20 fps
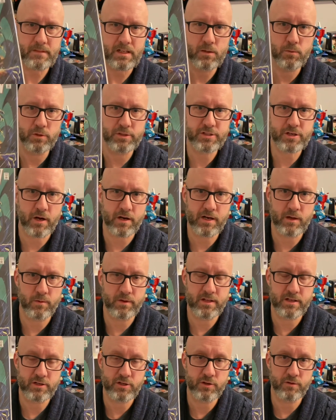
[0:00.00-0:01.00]
We'll start here
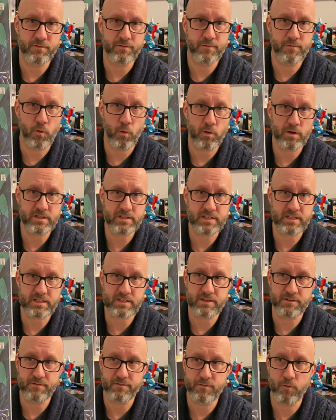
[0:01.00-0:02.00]
with issue
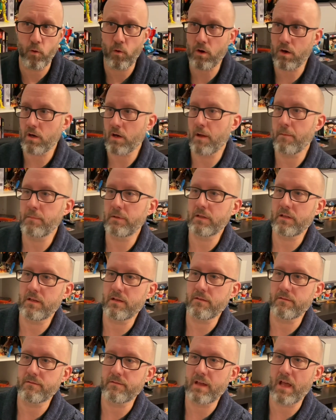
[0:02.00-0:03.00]
464, I
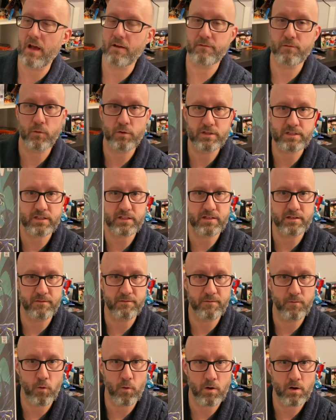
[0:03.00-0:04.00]
believe. Yeah,
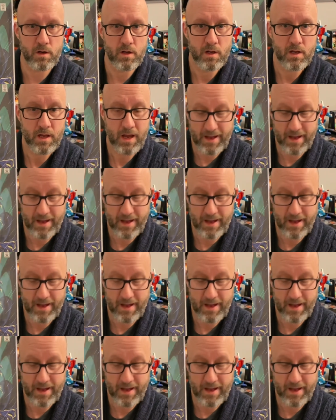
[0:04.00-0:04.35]
464.